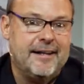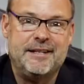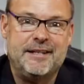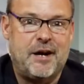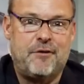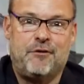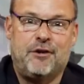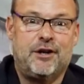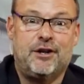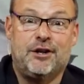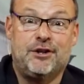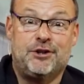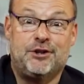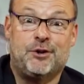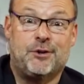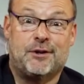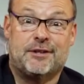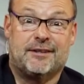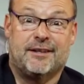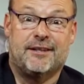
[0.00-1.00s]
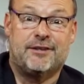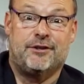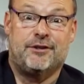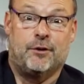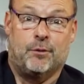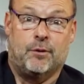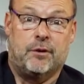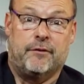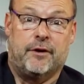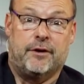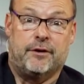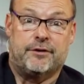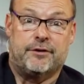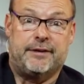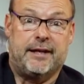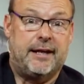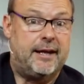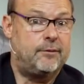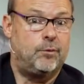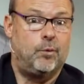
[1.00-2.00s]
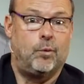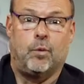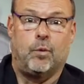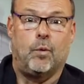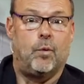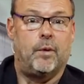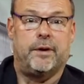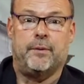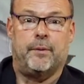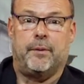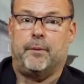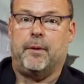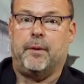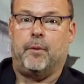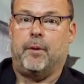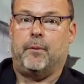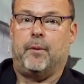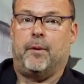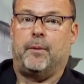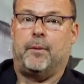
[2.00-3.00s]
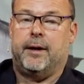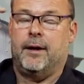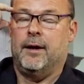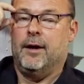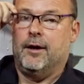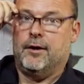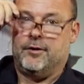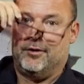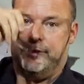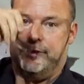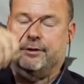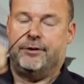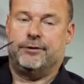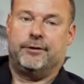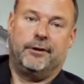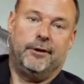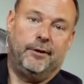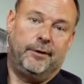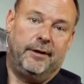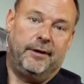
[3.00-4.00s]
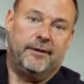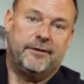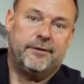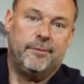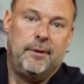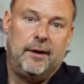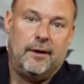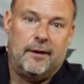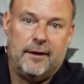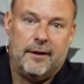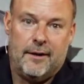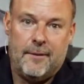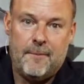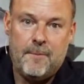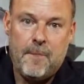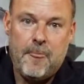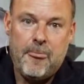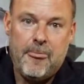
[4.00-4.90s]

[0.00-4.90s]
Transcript: And every good Jewish listener would have understand. Wait. Christians aren't going into Samaria.